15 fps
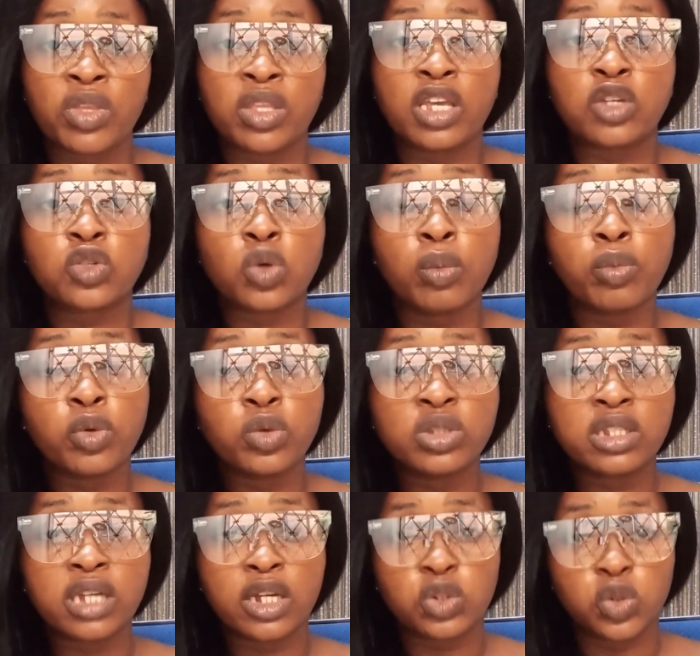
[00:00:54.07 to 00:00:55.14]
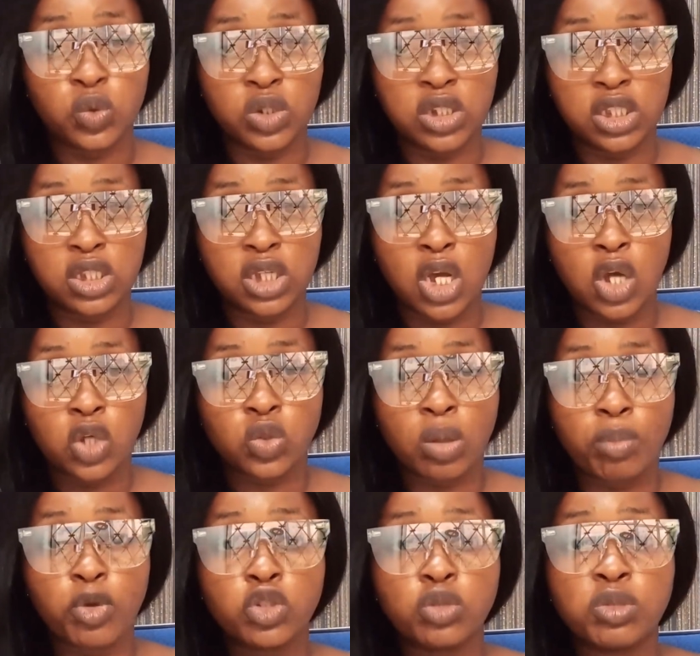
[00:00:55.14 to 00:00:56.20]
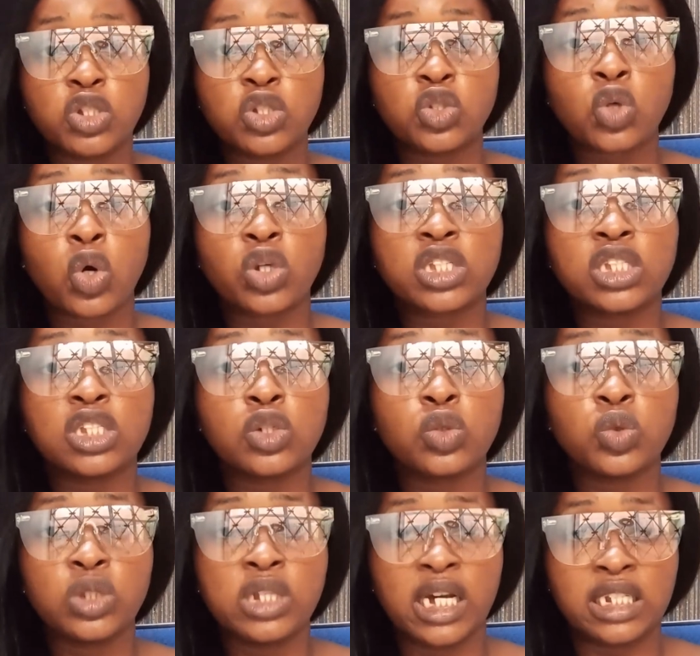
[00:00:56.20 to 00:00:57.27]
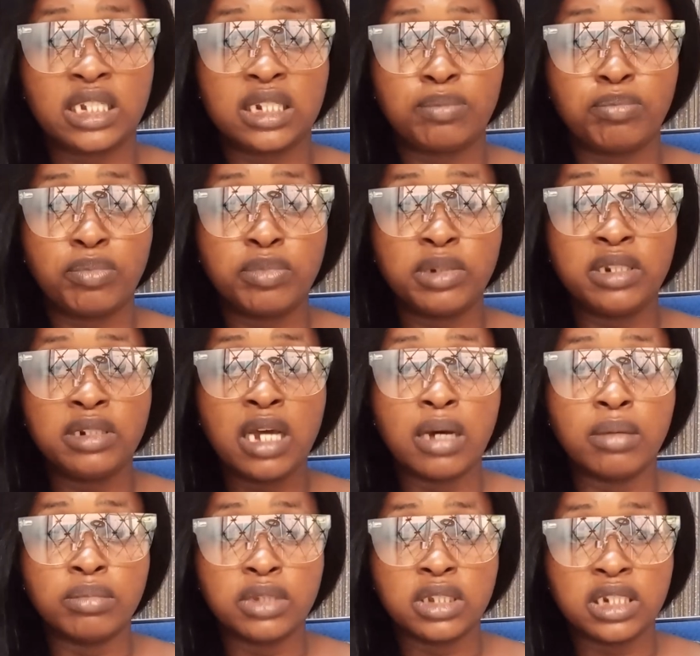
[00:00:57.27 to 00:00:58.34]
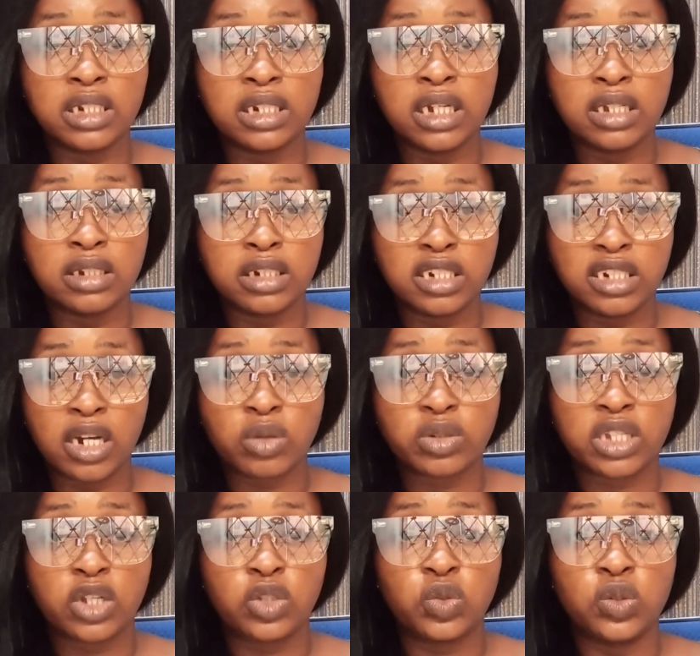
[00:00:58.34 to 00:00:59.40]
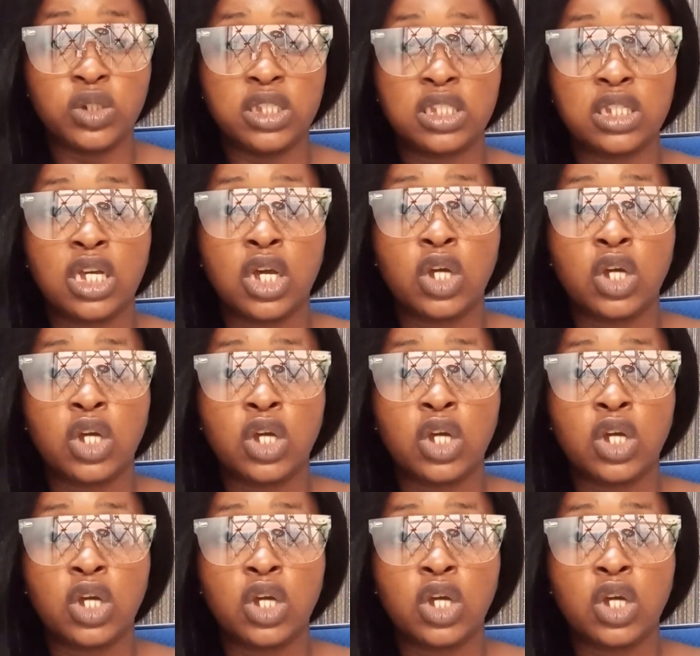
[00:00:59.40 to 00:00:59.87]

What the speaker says: There are some good sides to it. So I'm going to be discussing the good and the downside to it.